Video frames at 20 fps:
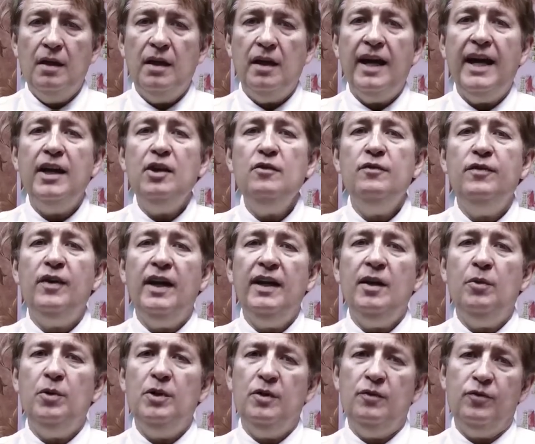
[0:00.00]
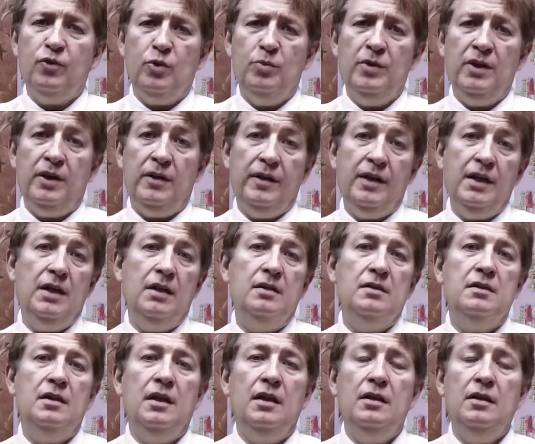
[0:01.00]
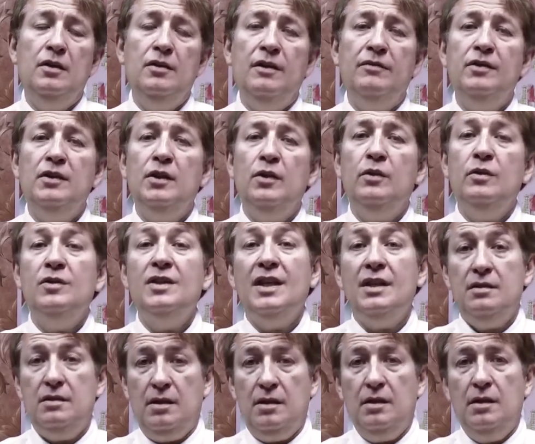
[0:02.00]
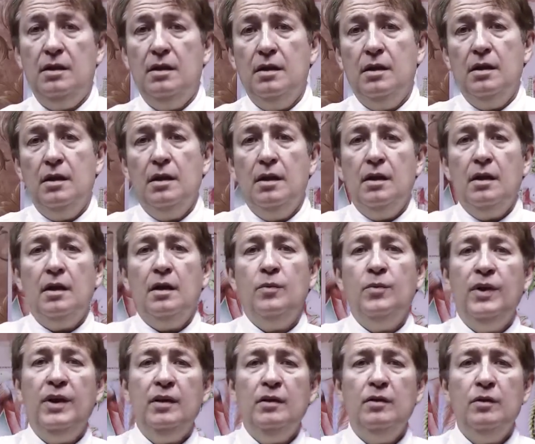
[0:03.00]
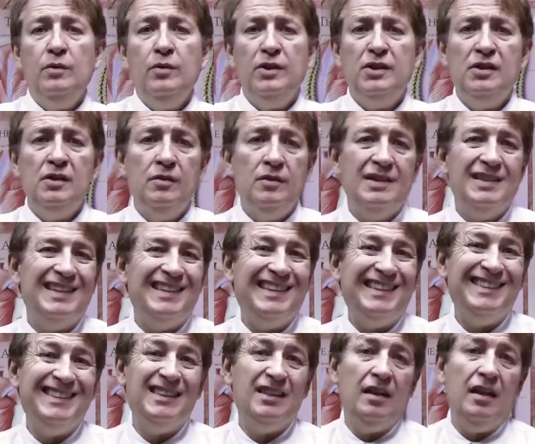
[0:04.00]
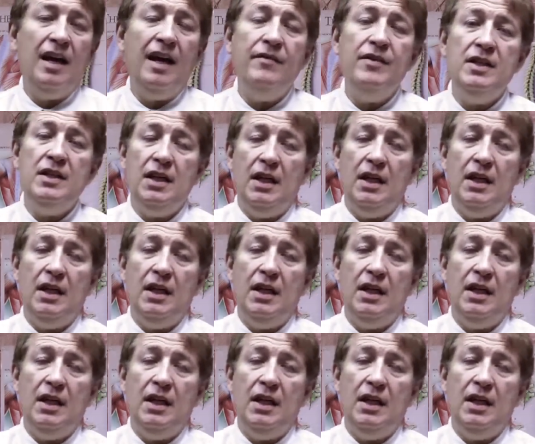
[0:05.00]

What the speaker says: Now, how do you find out what the formulary is? You have to go through testing. And we do what's known as the saliva